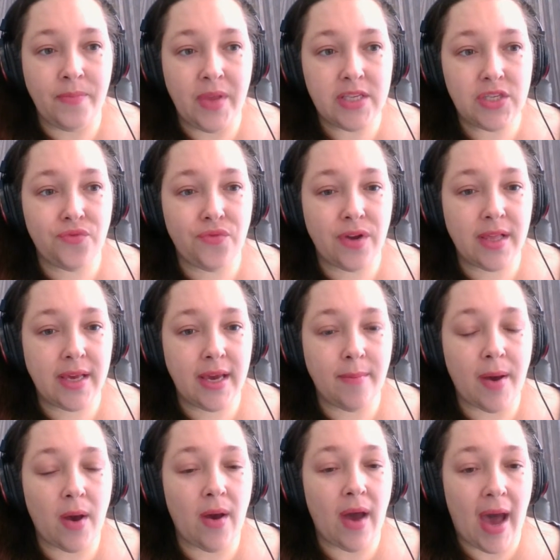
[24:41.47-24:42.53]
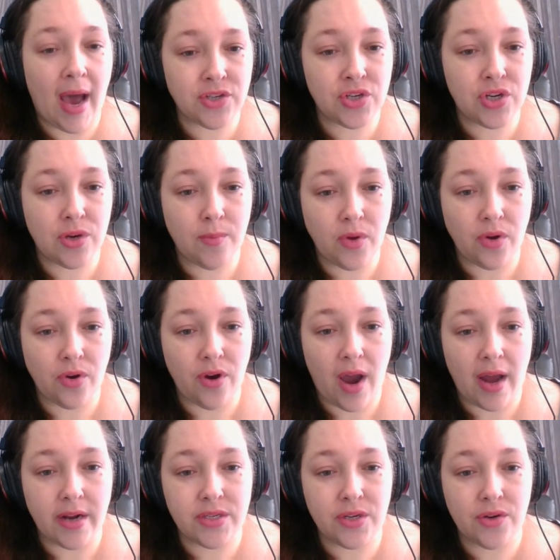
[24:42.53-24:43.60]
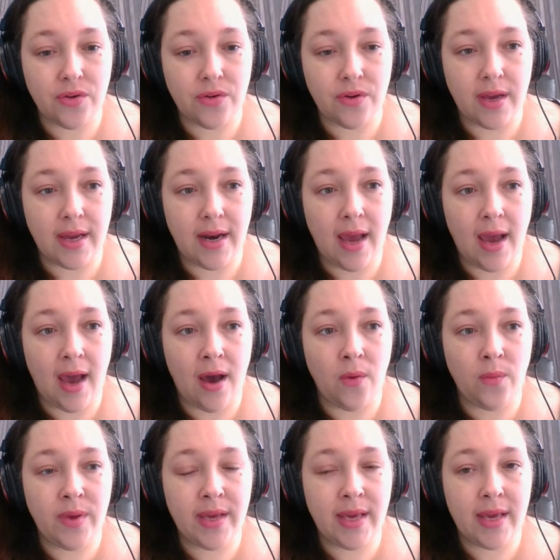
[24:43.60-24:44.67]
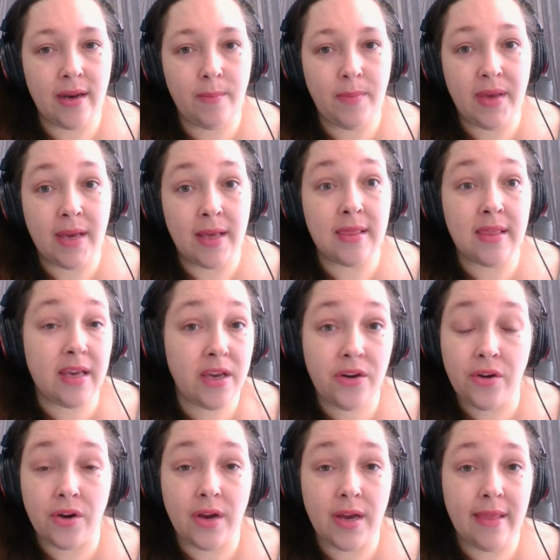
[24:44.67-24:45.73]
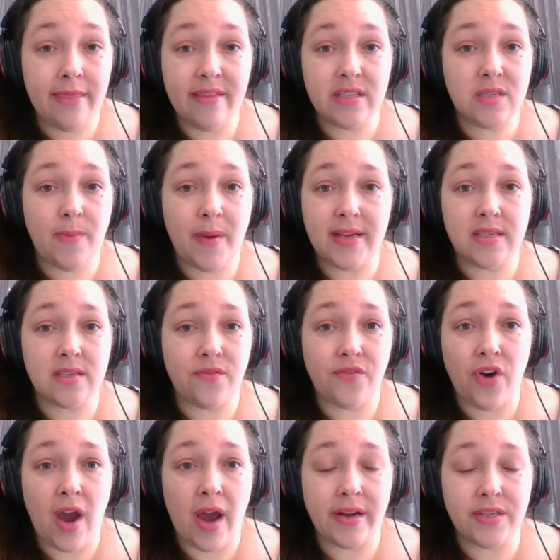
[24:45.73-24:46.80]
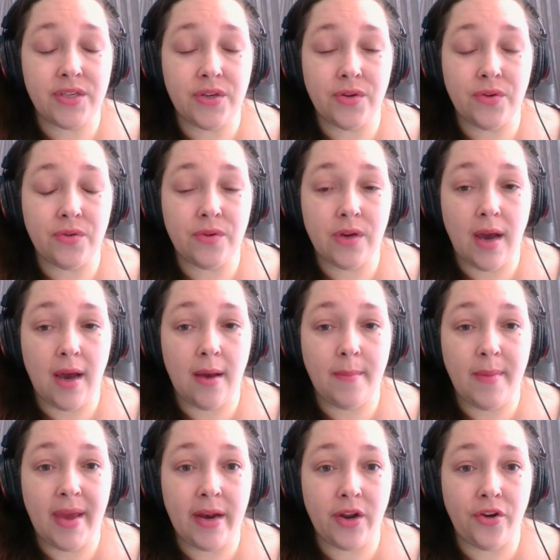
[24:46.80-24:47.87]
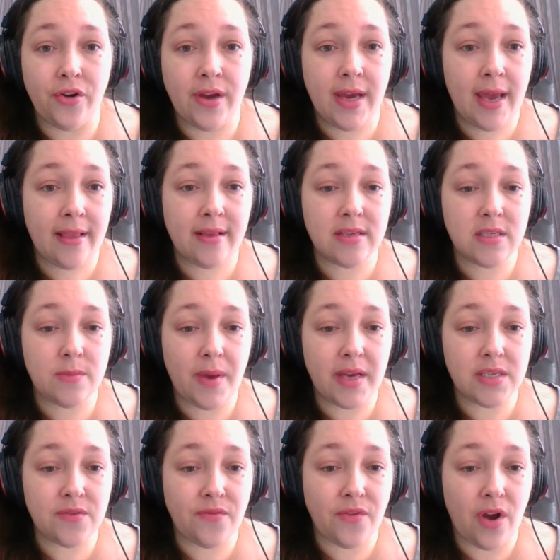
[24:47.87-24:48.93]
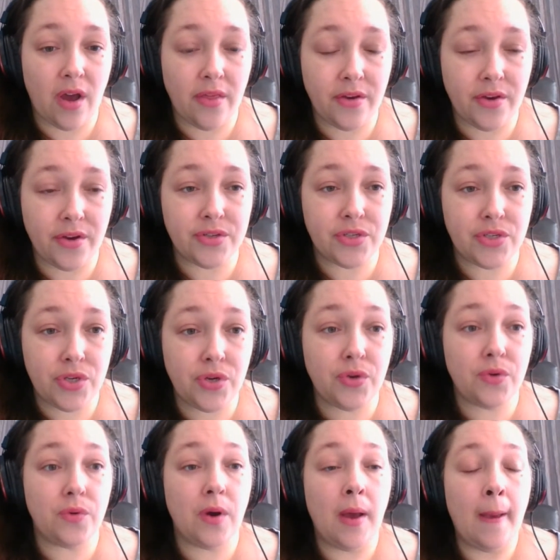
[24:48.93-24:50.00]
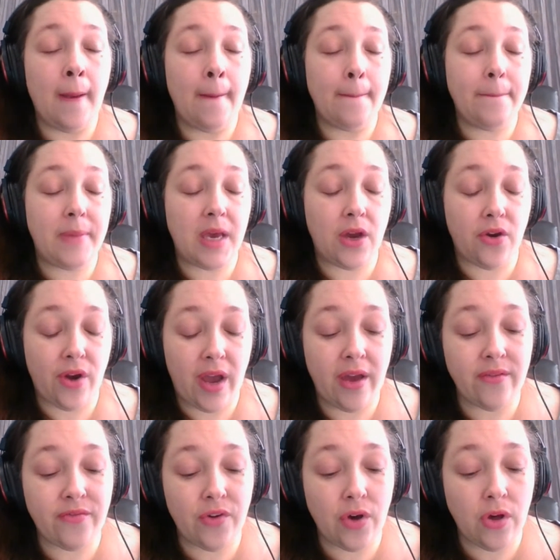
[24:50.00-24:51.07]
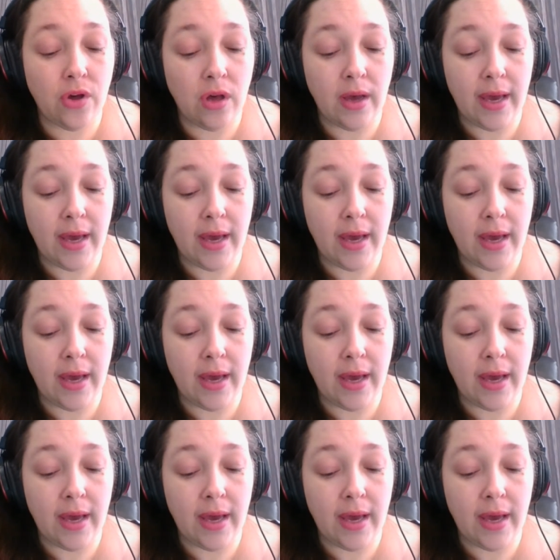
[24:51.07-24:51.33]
It's really about actionable gratitude and how we can be a leader in the space of gratitude, and create the space for others to be grateful.